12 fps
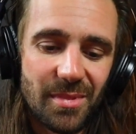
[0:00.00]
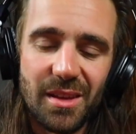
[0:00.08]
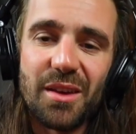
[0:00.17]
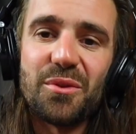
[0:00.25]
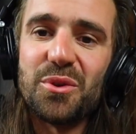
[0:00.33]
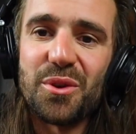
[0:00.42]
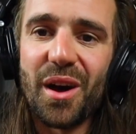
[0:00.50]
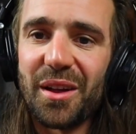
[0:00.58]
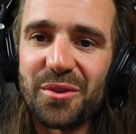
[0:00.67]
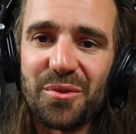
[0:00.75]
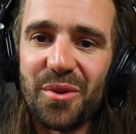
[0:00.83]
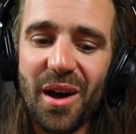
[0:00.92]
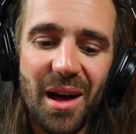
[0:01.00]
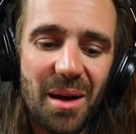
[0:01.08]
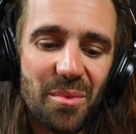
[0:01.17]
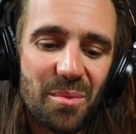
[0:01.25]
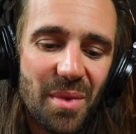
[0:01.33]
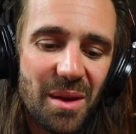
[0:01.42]
given you guys a
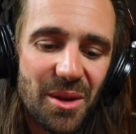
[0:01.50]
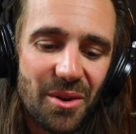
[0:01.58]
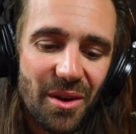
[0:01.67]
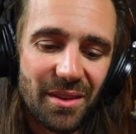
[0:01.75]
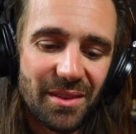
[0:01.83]
vibe. Maybe not,